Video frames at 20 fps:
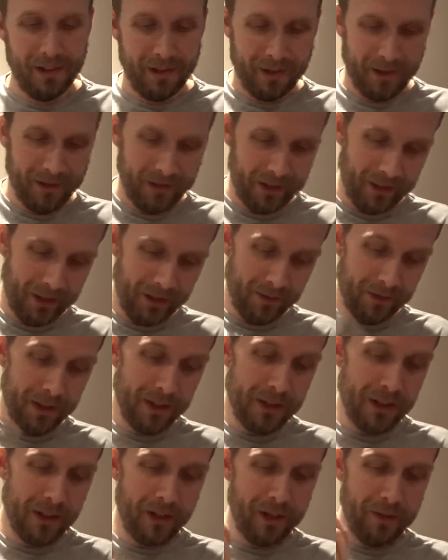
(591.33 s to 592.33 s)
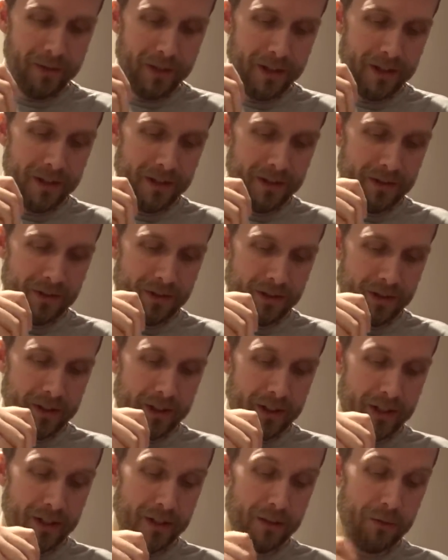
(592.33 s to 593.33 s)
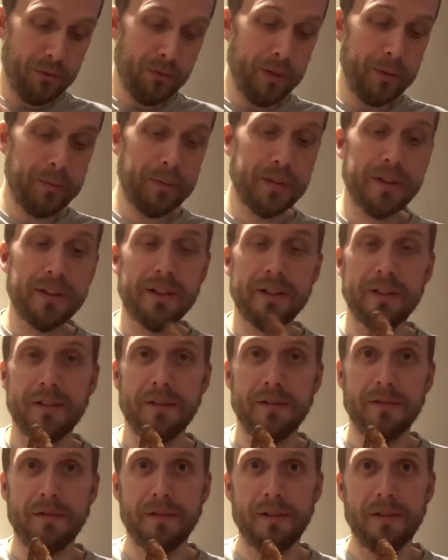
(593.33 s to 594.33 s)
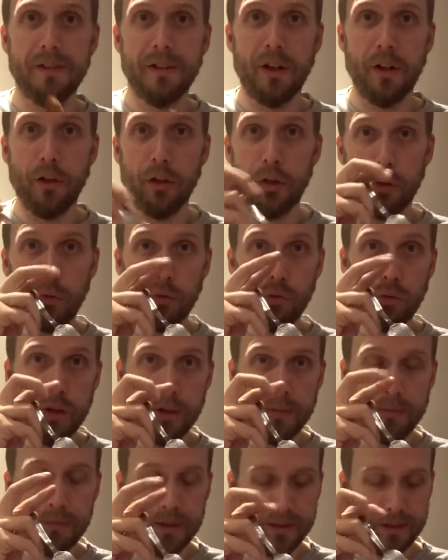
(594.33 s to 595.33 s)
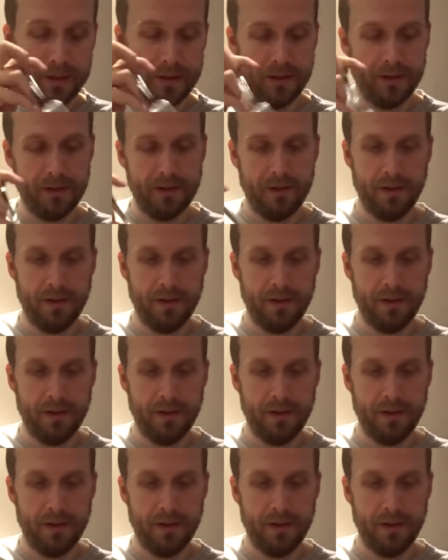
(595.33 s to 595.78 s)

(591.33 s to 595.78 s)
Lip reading: Okay, I'm gonna dive in and just try the ribs. The ribs.